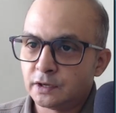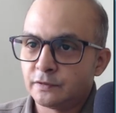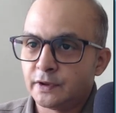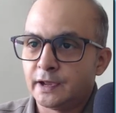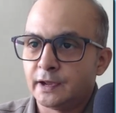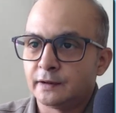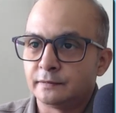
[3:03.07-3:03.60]
we
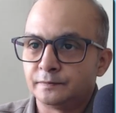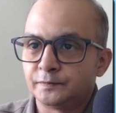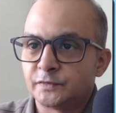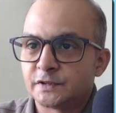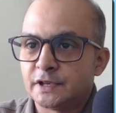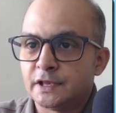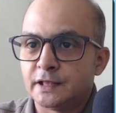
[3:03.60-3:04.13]
can
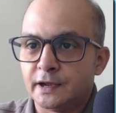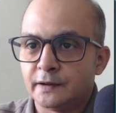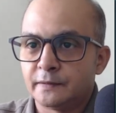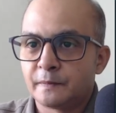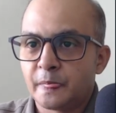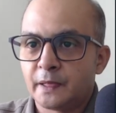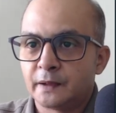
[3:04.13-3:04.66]
see that
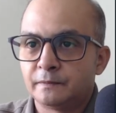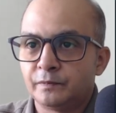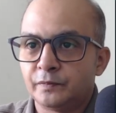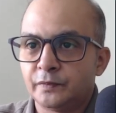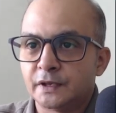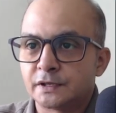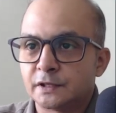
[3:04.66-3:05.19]

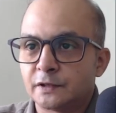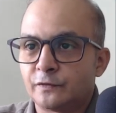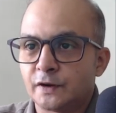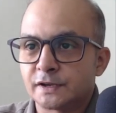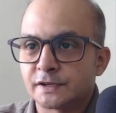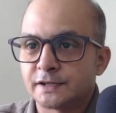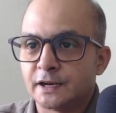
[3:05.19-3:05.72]
this is the
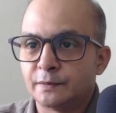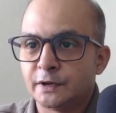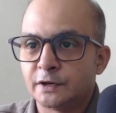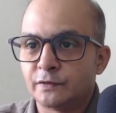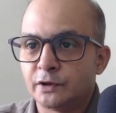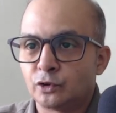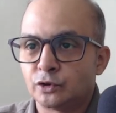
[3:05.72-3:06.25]
first element
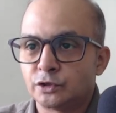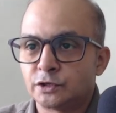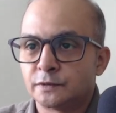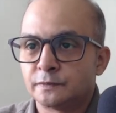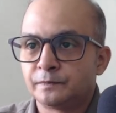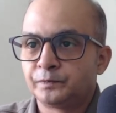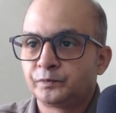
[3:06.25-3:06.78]
we wrote.
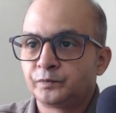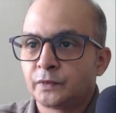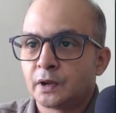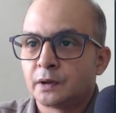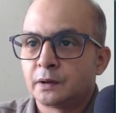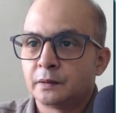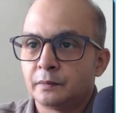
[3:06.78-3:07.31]

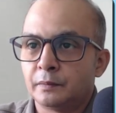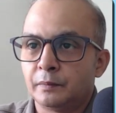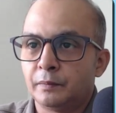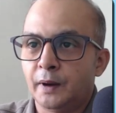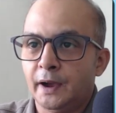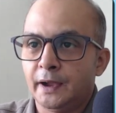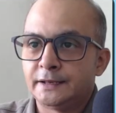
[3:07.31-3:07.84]

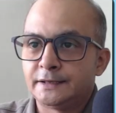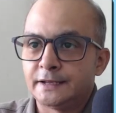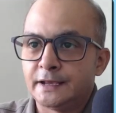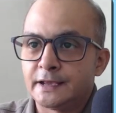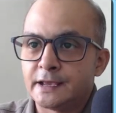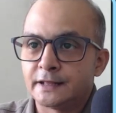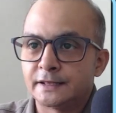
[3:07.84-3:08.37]
By
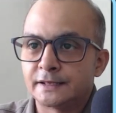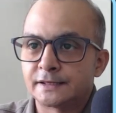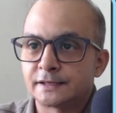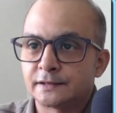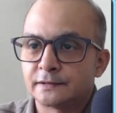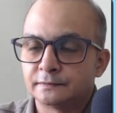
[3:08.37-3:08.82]
taking this